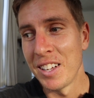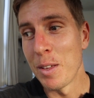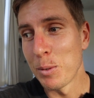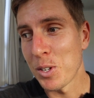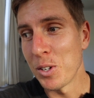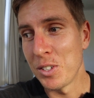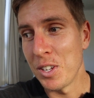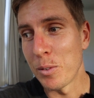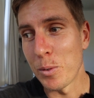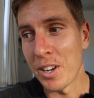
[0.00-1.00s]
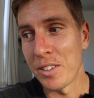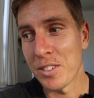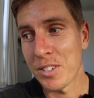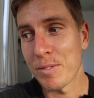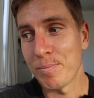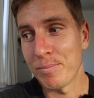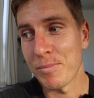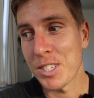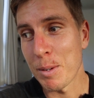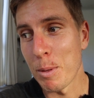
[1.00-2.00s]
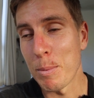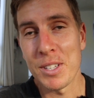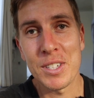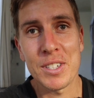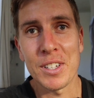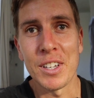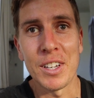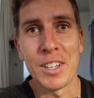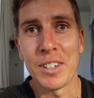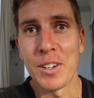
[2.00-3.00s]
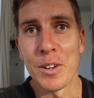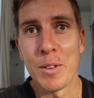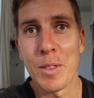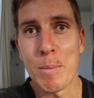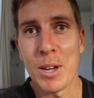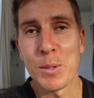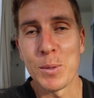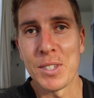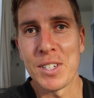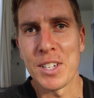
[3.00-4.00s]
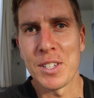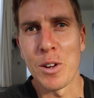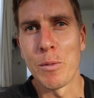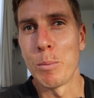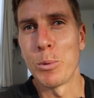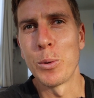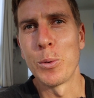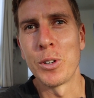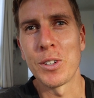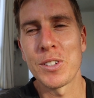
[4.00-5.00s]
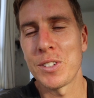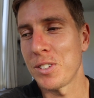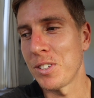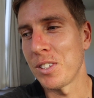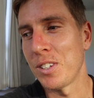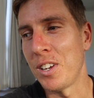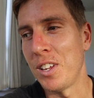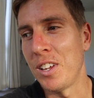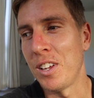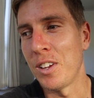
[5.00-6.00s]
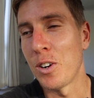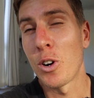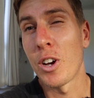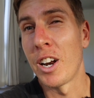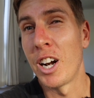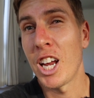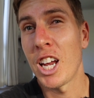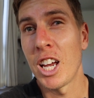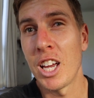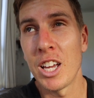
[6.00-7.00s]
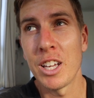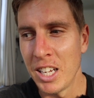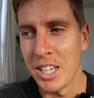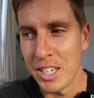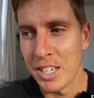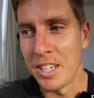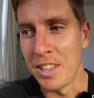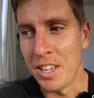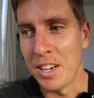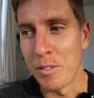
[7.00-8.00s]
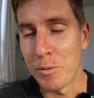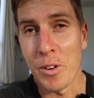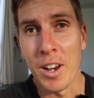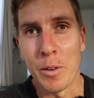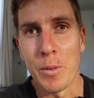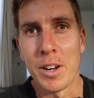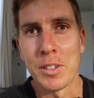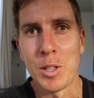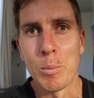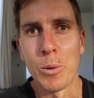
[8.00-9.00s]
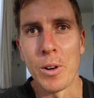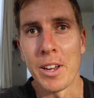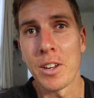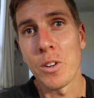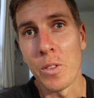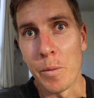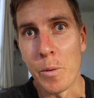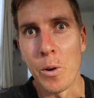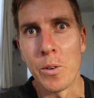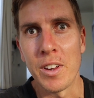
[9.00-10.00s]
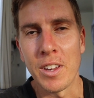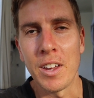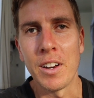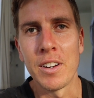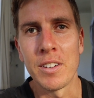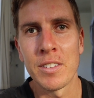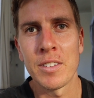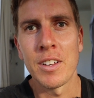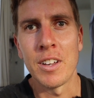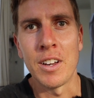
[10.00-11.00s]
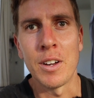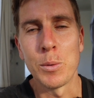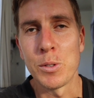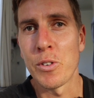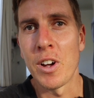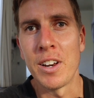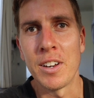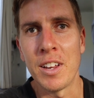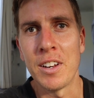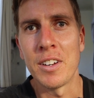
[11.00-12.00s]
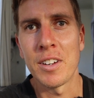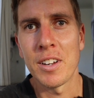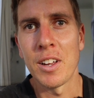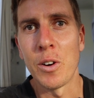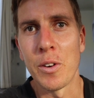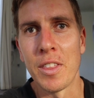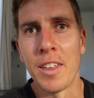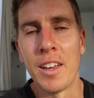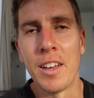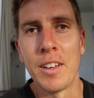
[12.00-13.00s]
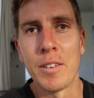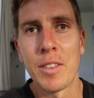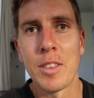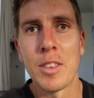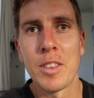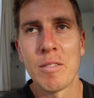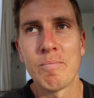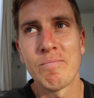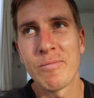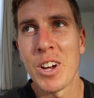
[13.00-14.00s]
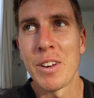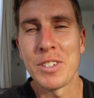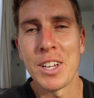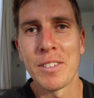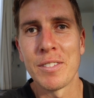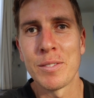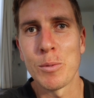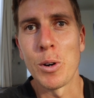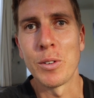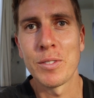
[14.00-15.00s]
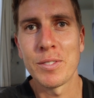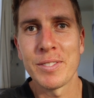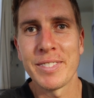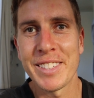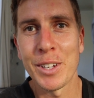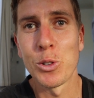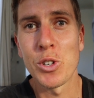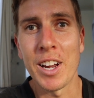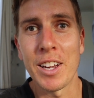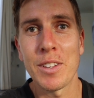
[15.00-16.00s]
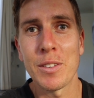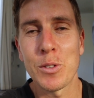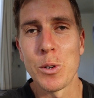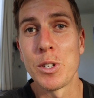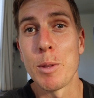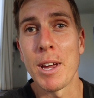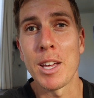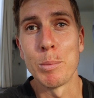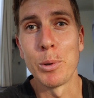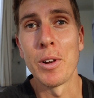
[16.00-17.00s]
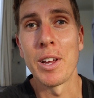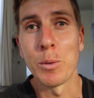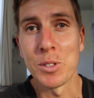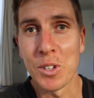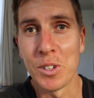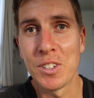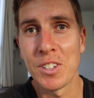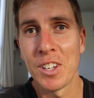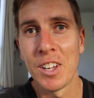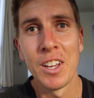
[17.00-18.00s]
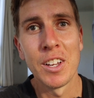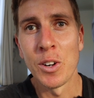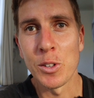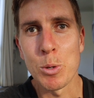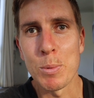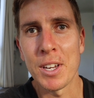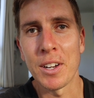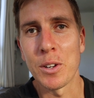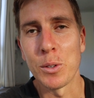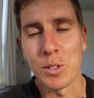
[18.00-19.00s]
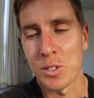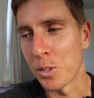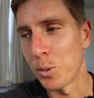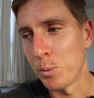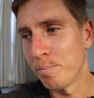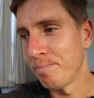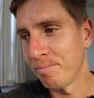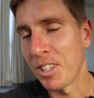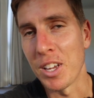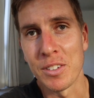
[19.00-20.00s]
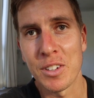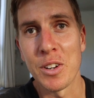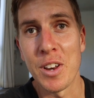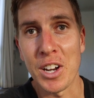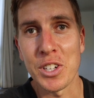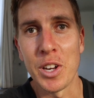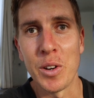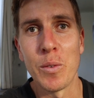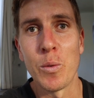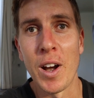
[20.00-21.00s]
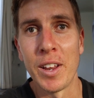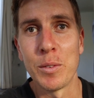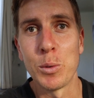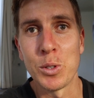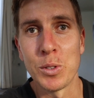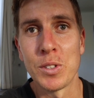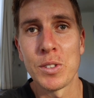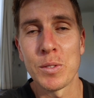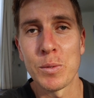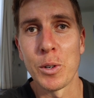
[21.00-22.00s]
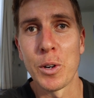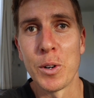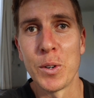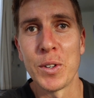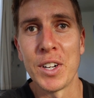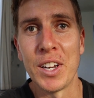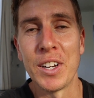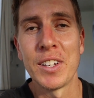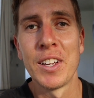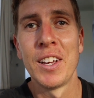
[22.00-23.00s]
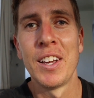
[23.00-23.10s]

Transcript: And it was good, yeah, around some of the bits, the pace was decent over the boardwalks near Tarawera. And then finally round to the Blue Lake on the road again was fine, and a lot of the kind of single track through to the back of the Blue Lake was good, not super technical, so yeah, could actually run it, which was real cool. And